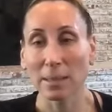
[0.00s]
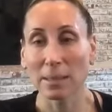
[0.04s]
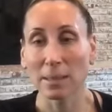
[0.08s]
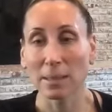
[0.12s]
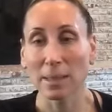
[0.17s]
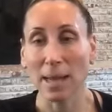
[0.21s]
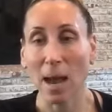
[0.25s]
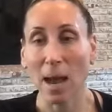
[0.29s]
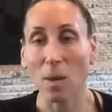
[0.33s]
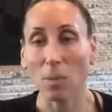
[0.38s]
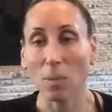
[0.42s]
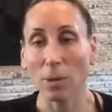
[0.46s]

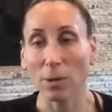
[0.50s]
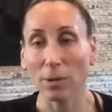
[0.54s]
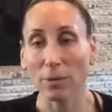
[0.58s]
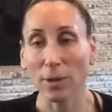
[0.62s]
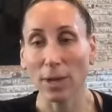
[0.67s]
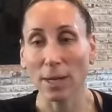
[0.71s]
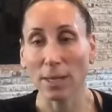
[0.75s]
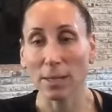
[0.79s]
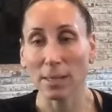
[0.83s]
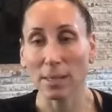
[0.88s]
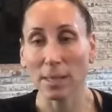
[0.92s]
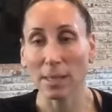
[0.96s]
downward
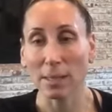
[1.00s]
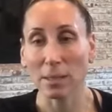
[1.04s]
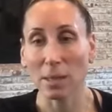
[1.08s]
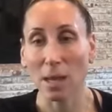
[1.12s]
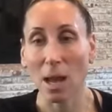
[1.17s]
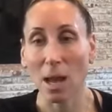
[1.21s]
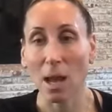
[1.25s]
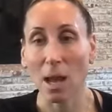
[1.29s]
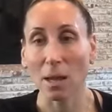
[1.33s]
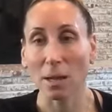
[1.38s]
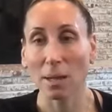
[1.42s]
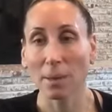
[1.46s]
facing
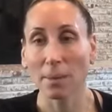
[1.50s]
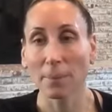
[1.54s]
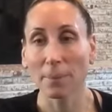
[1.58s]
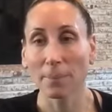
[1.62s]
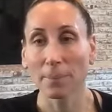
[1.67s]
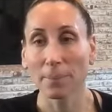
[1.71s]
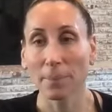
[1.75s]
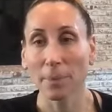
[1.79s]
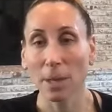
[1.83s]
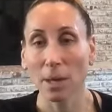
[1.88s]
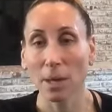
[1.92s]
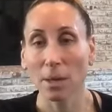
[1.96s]
dog.
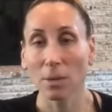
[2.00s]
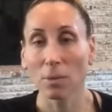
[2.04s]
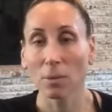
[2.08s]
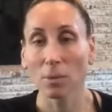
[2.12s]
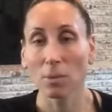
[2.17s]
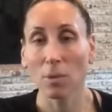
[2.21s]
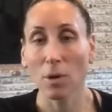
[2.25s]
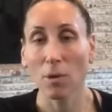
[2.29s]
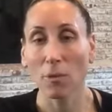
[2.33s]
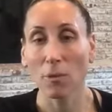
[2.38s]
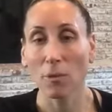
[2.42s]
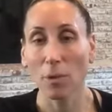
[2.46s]

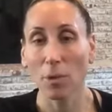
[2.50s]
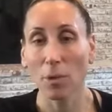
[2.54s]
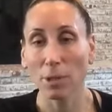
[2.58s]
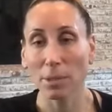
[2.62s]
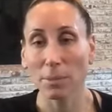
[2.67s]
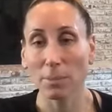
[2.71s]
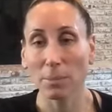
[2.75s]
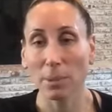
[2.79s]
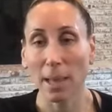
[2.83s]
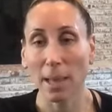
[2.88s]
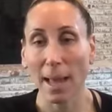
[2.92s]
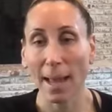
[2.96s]
Roll forward
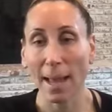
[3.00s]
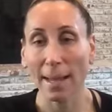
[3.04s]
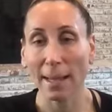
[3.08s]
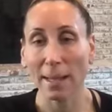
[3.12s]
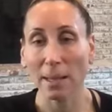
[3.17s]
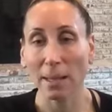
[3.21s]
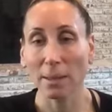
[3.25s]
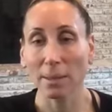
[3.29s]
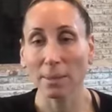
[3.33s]
to plank.